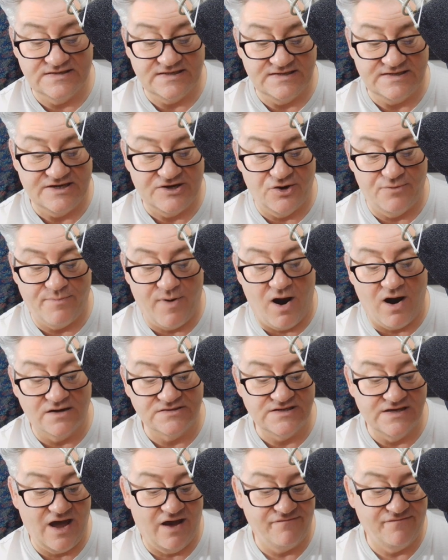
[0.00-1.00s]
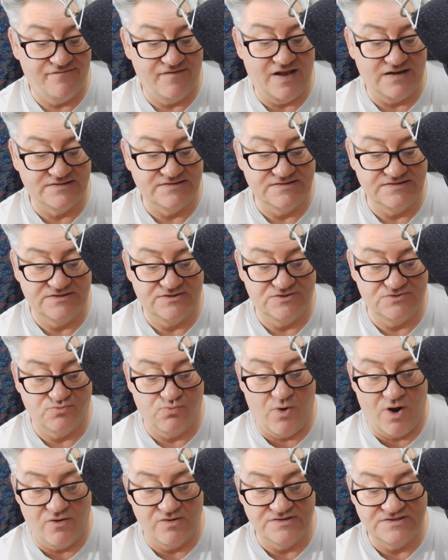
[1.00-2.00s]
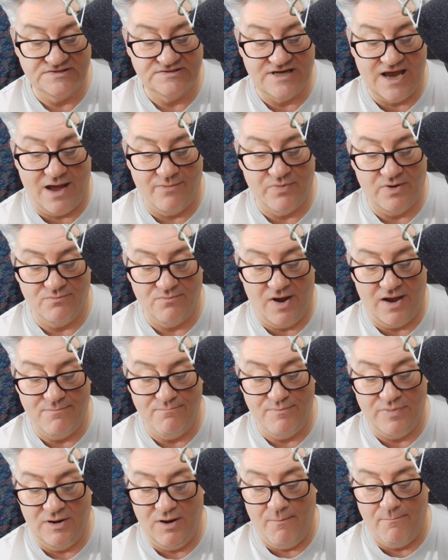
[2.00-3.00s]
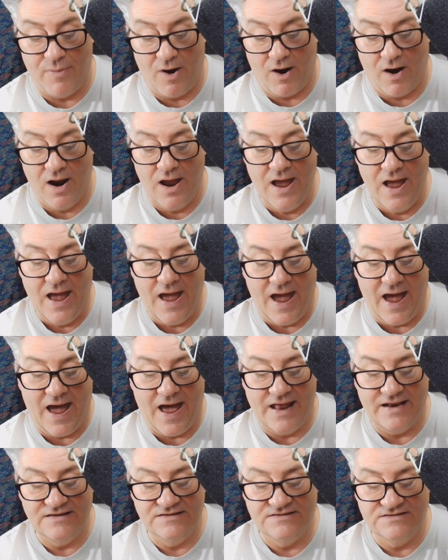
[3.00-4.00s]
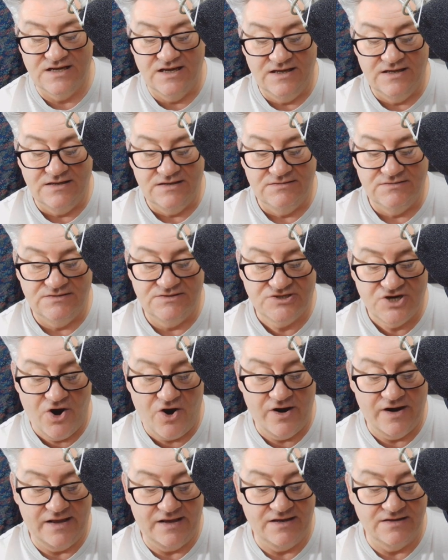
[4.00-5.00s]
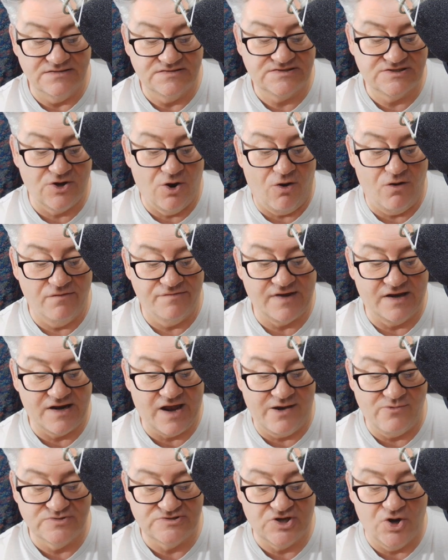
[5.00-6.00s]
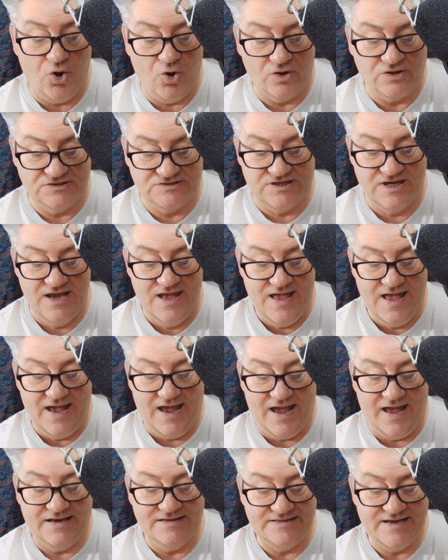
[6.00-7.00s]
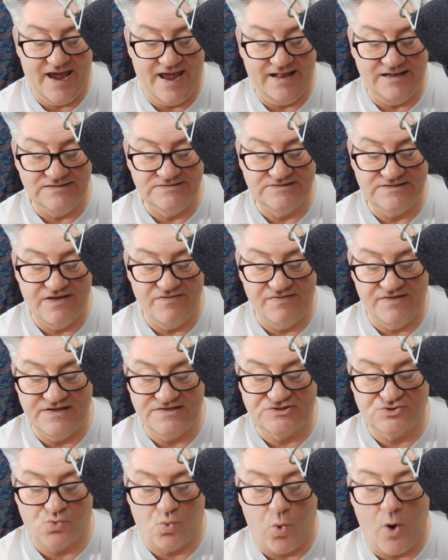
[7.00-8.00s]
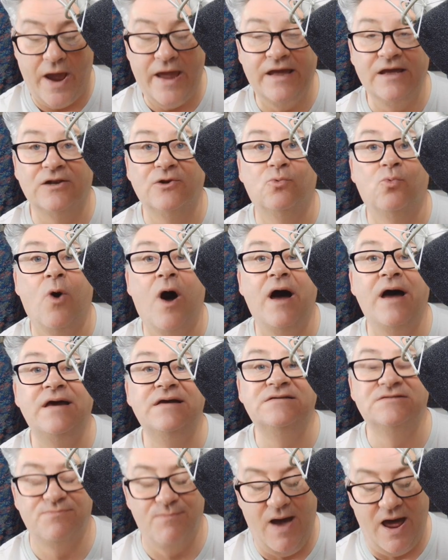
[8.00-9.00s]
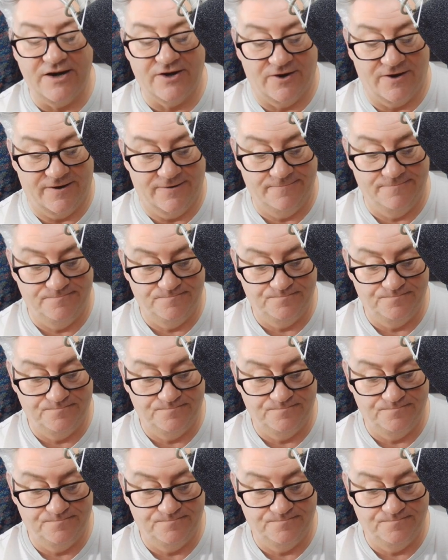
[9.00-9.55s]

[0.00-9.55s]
a dinner party I felt it were a stab in my blubber, and turning saw that I was hooked and held in this whale-wise manner.